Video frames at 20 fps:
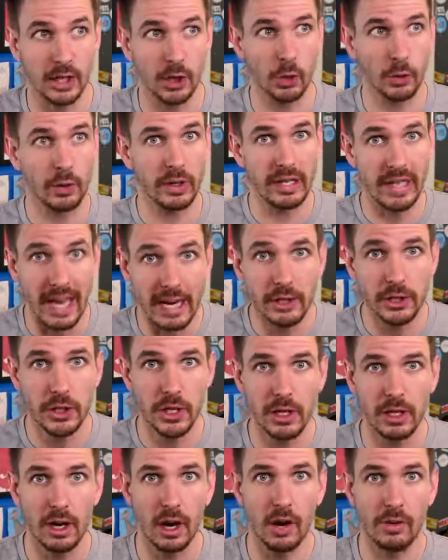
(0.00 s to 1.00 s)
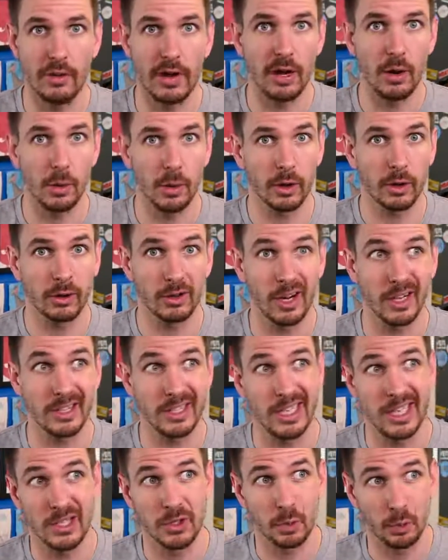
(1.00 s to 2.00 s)
The creation of a
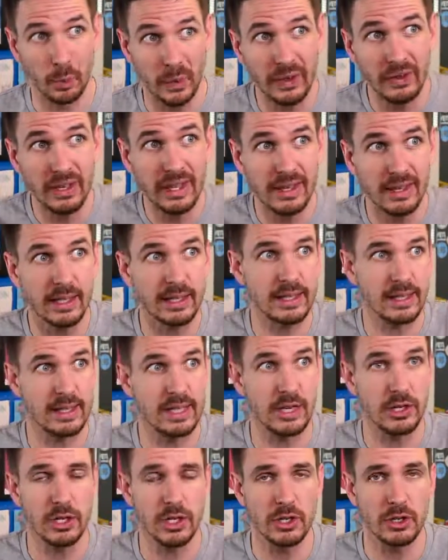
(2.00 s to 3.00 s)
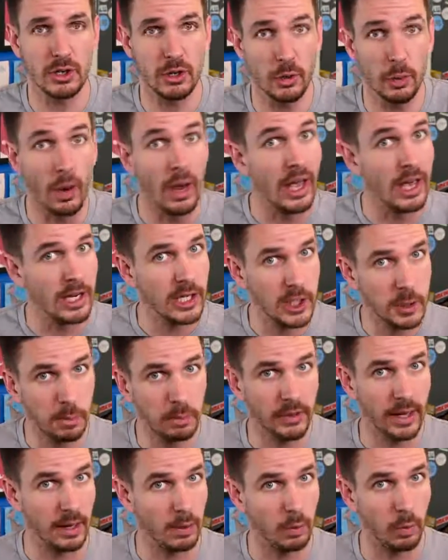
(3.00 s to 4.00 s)
Horcrux is really the decision to
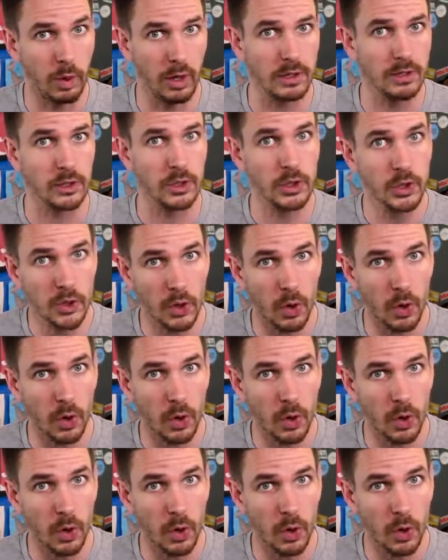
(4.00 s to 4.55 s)
split one's